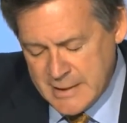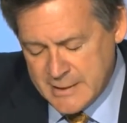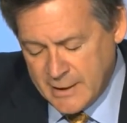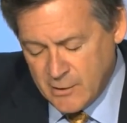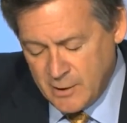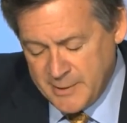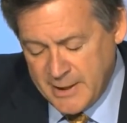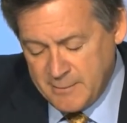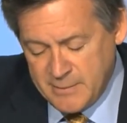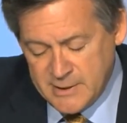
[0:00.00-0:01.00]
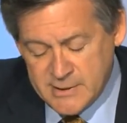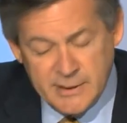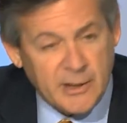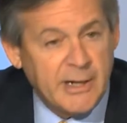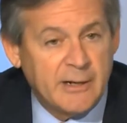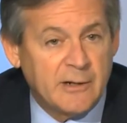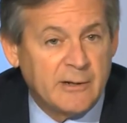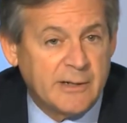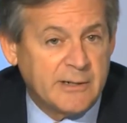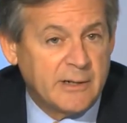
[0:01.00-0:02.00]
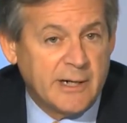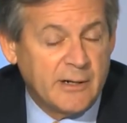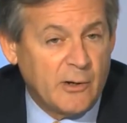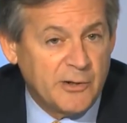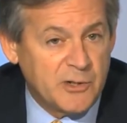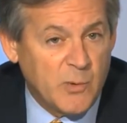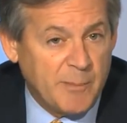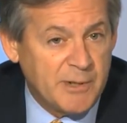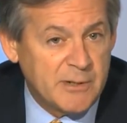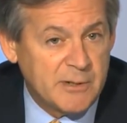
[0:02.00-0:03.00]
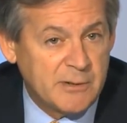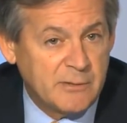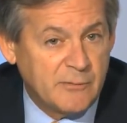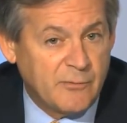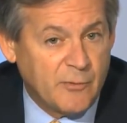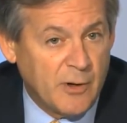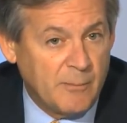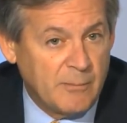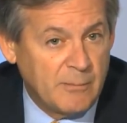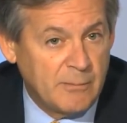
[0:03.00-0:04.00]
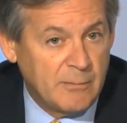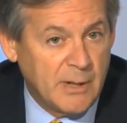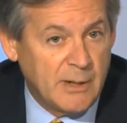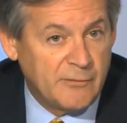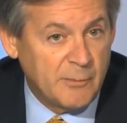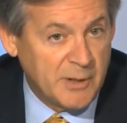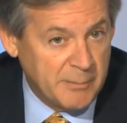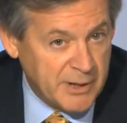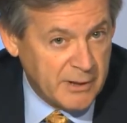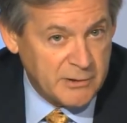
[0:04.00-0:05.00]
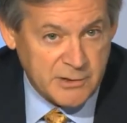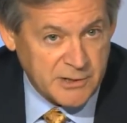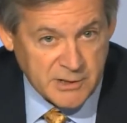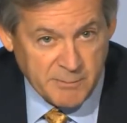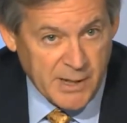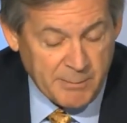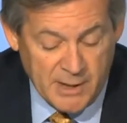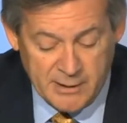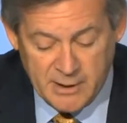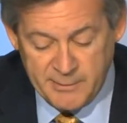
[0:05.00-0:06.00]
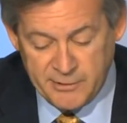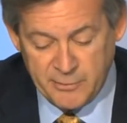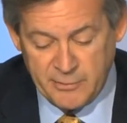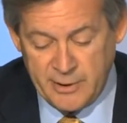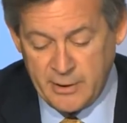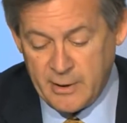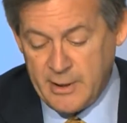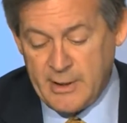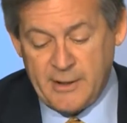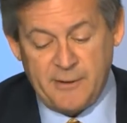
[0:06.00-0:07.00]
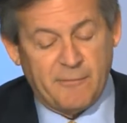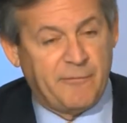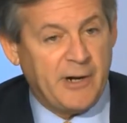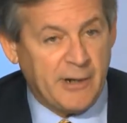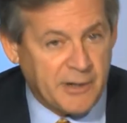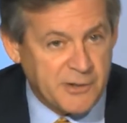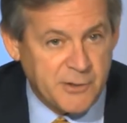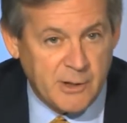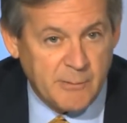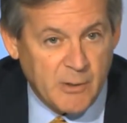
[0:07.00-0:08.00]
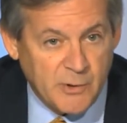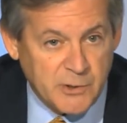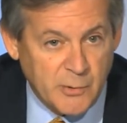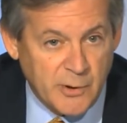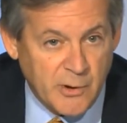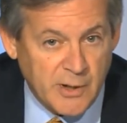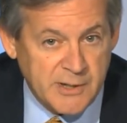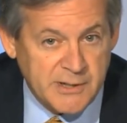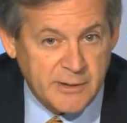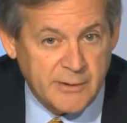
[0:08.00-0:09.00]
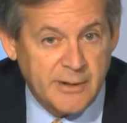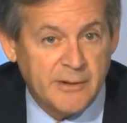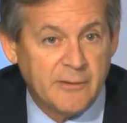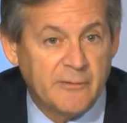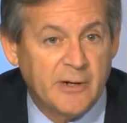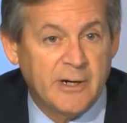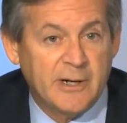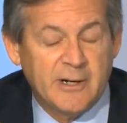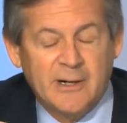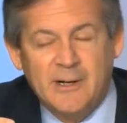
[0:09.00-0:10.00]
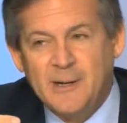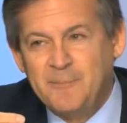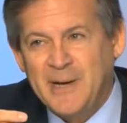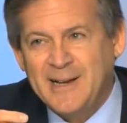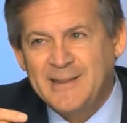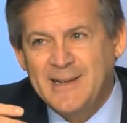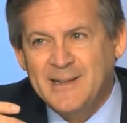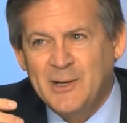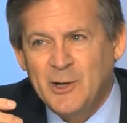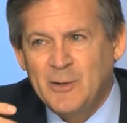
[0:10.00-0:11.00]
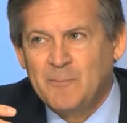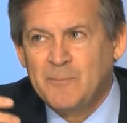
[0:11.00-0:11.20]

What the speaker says: they call them the MBs, and they said they're getting all these weapons from Libya. There's just a pipeline coming through there. They're very concerned about what's going on in Syria. They're very, I think they're